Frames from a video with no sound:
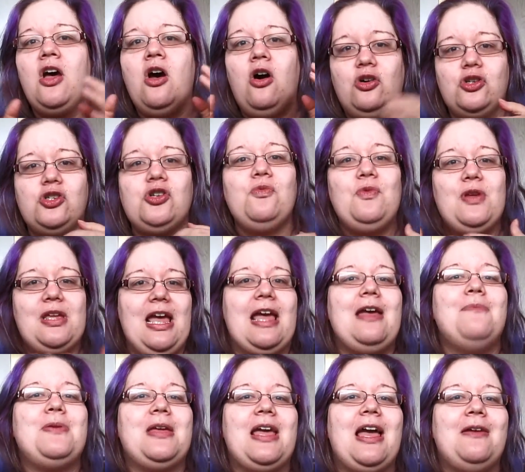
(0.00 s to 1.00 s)
Or should we
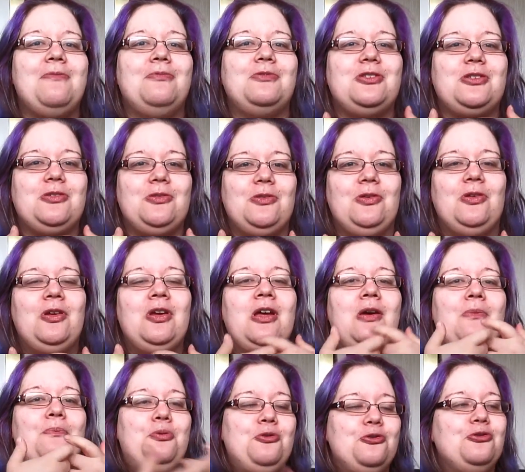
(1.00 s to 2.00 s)
be able to
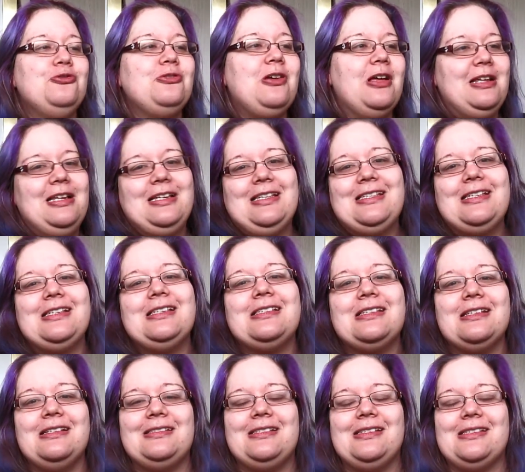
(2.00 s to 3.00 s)
pull an
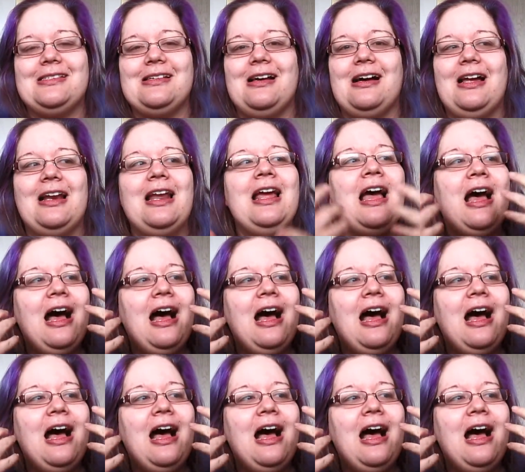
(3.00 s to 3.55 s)
assistant aside,